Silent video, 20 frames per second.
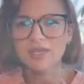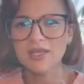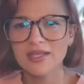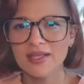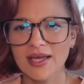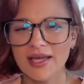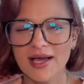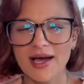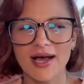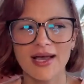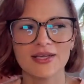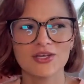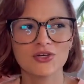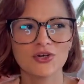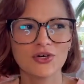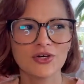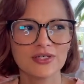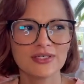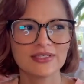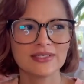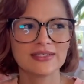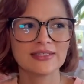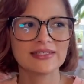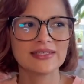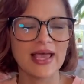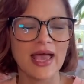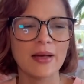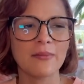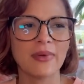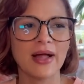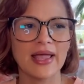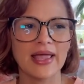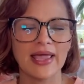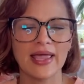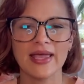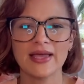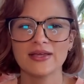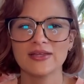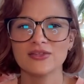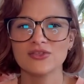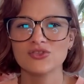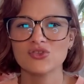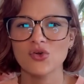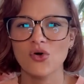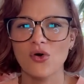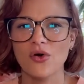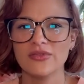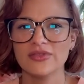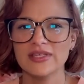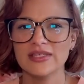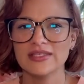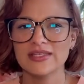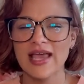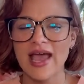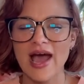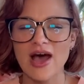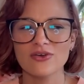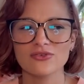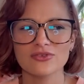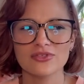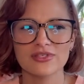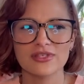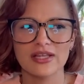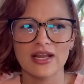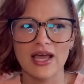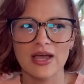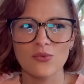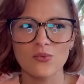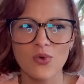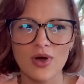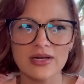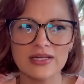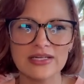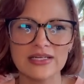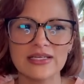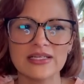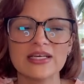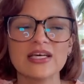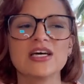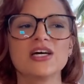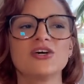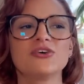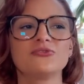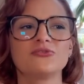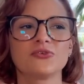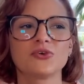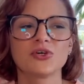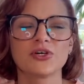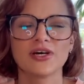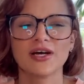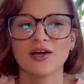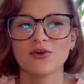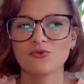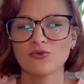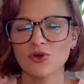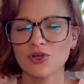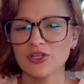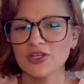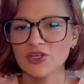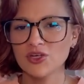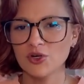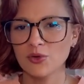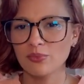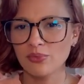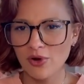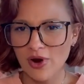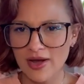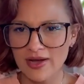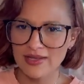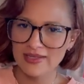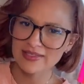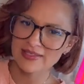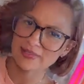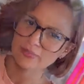like I couldn't get my hands on this house that I wanted for a really good price. I